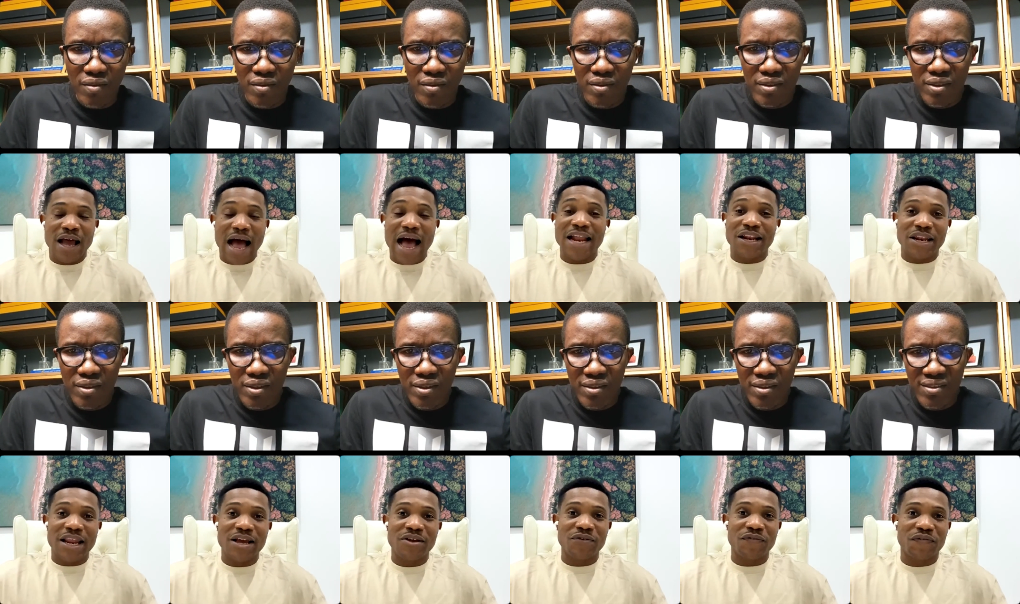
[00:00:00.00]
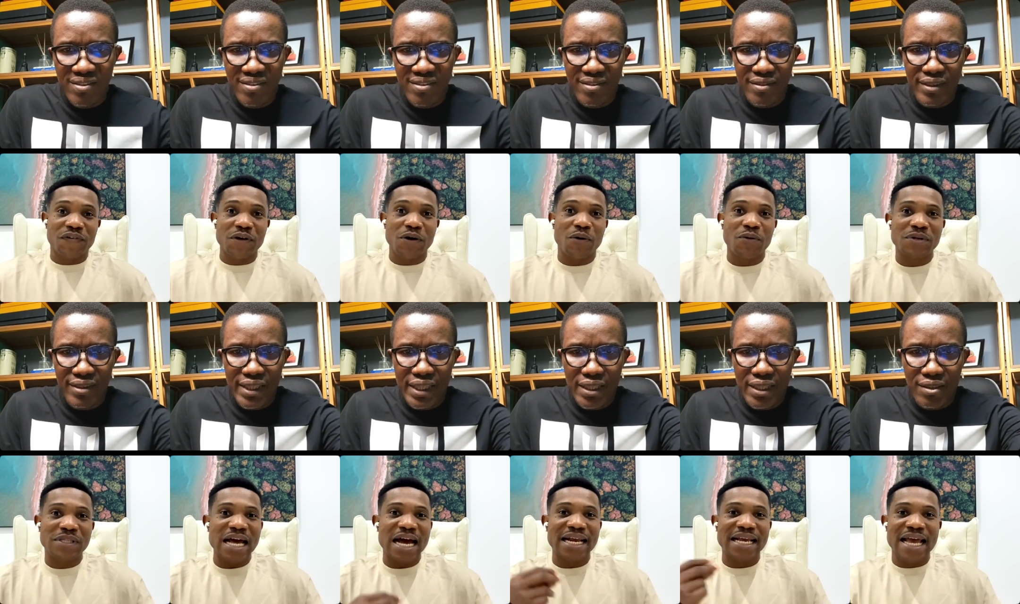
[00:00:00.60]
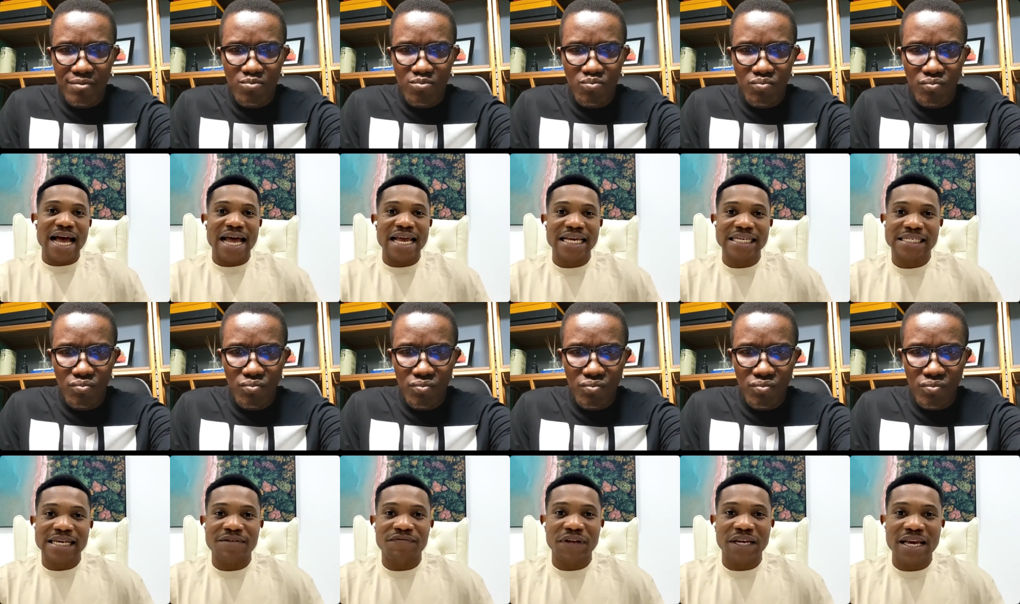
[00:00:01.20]
Speaker 1: and then you feel, oh, that guy is
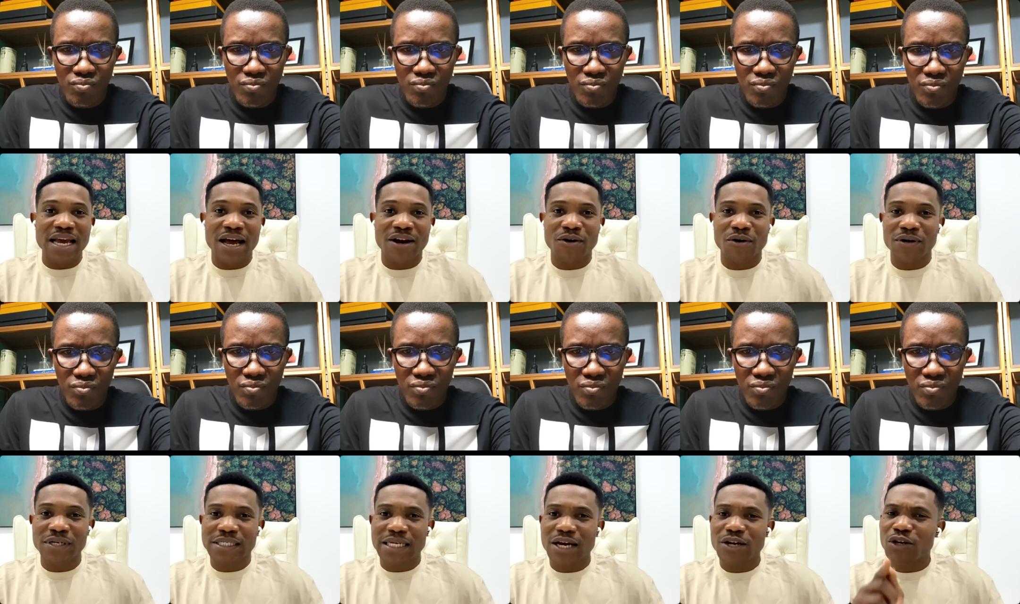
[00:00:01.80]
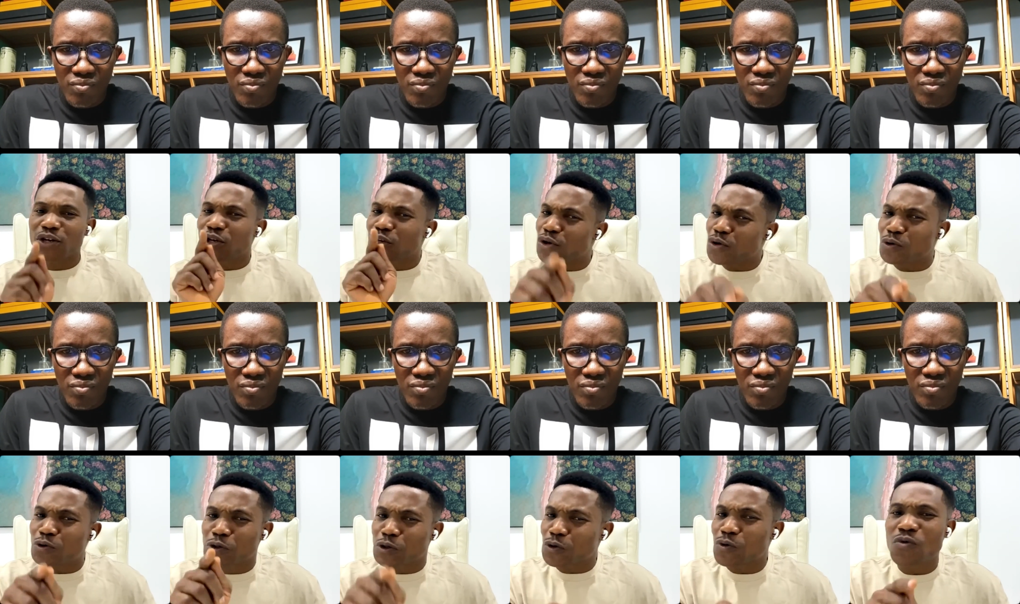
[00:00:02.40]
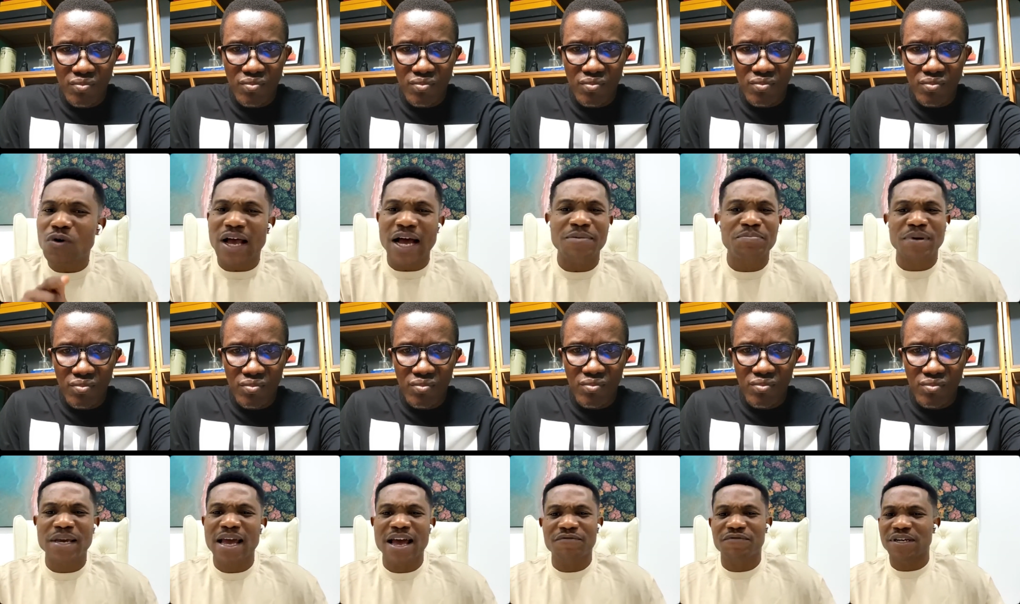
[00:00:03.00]
heavily anointed. You too can
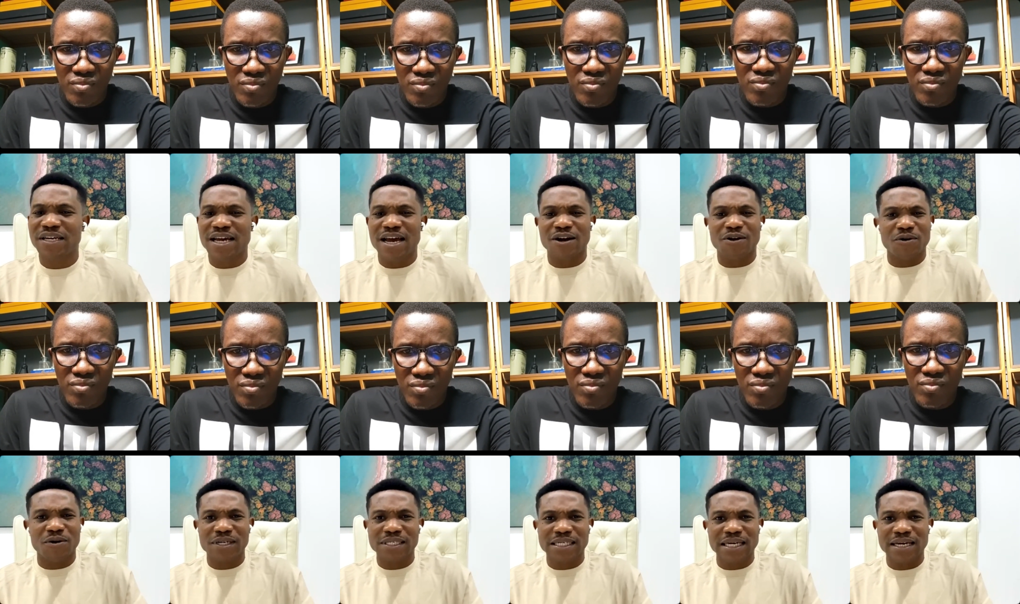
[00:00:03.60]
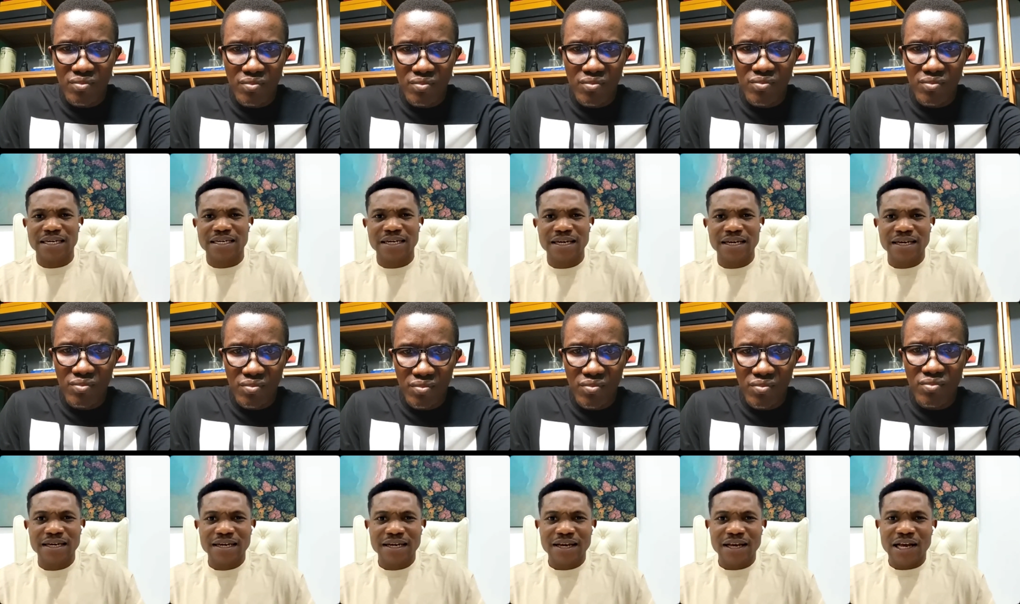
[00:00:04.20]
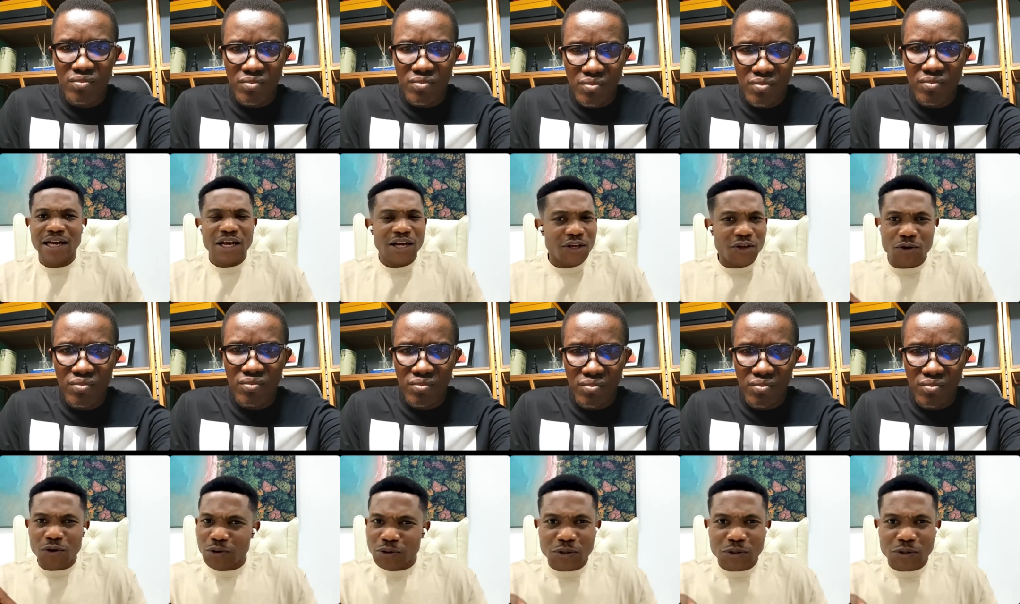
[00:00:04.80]
be heavily anointed. Mm. You